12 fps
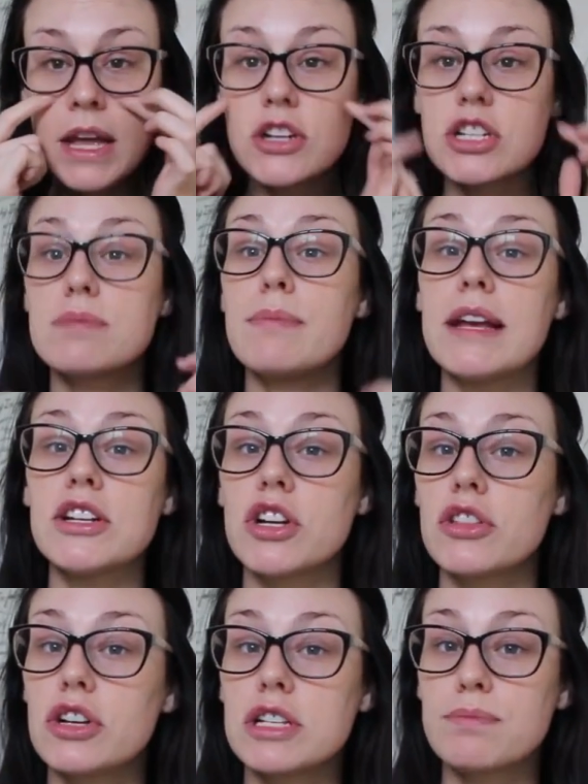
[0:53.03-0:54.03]
just make sure
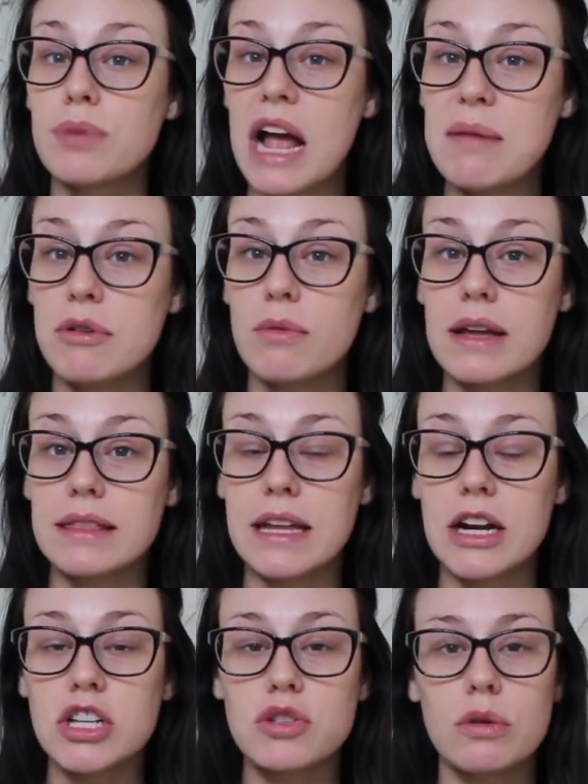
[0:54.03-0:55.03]
there's primer right
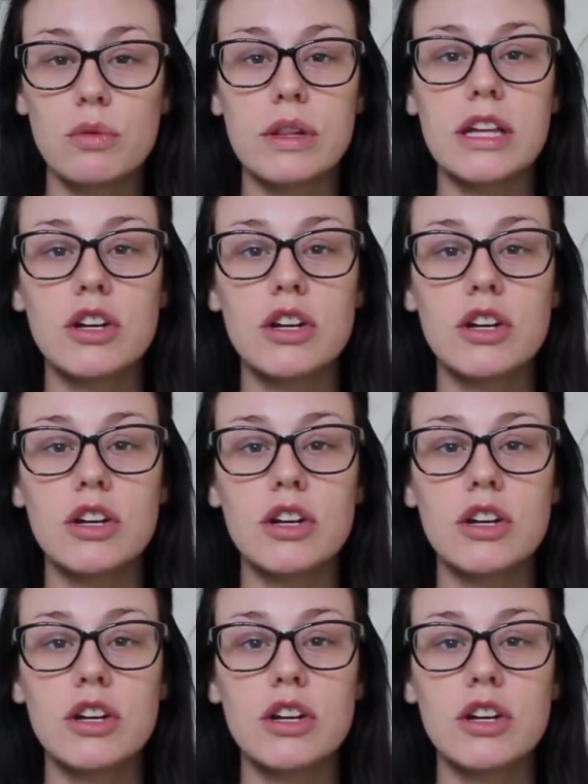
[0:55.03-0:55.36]
there so it really